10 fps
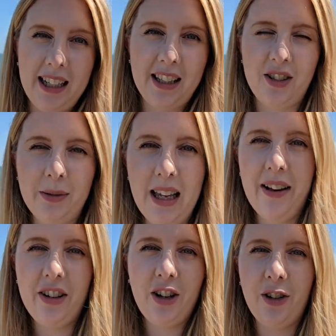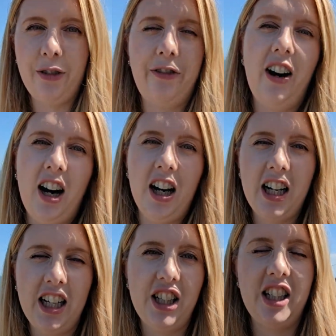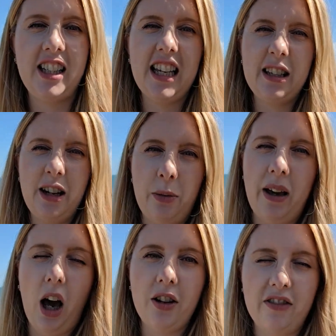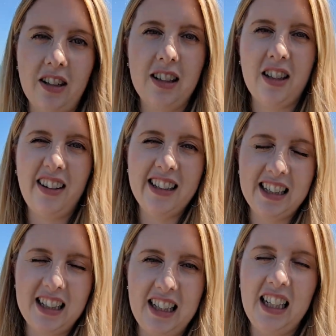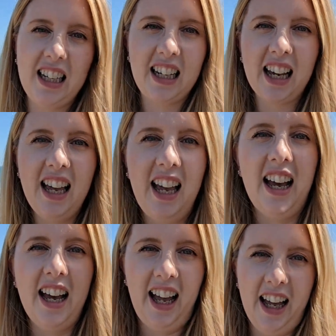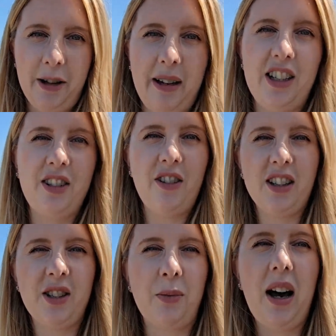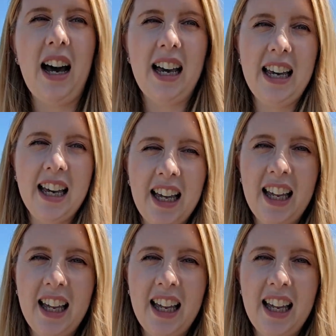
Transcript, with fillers: So she was having a lot of fun and she just gets a little bit overexcited, I think, and she runs away.